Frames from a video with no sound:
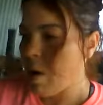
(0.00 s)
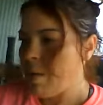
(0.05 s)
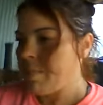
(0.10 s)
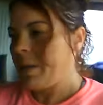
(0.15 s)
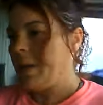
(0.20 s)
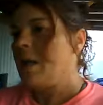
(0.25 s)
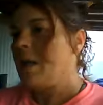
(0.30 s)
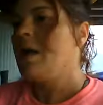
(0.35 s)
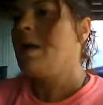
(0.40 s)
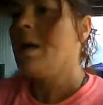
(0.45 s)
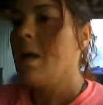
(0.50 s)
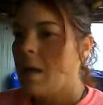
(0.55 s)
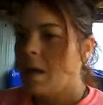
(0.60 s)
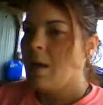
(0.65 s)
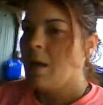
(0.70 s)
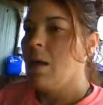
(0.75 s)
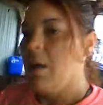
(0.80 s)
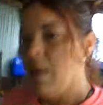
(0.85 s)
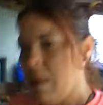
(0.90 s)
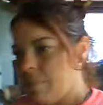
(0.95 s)
I mean,
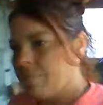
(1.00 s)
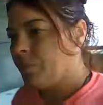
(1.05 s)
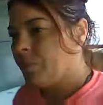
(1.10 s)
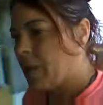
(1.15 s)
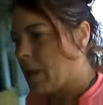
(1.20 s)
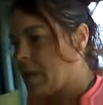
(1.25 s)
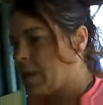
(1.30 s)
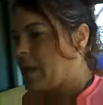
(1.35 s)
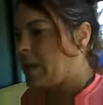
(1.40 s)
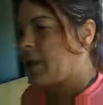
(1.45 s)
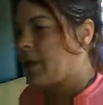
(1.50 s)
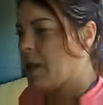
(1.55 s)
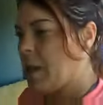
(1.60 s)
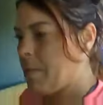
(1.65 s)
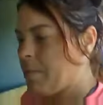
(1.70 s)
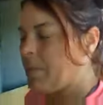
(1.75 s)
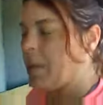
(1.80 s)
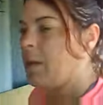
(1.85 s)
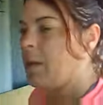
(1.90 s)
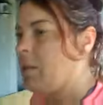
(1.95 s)
I did
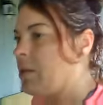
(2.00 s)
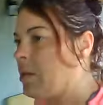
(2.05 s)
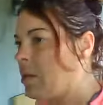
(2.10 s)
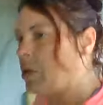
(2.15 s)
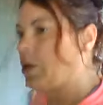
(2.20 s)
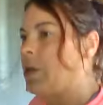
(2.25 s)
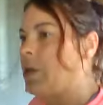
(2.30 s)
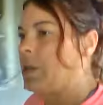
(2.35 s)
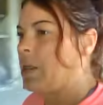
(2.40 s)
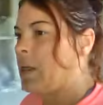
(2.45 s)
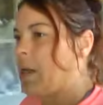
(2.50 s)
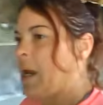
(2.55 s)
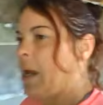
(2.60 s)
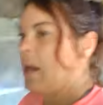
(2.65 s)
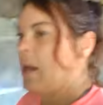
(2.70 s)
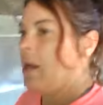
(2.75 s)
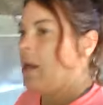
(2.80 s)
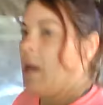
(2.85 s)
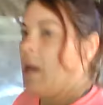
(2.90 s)
something good today.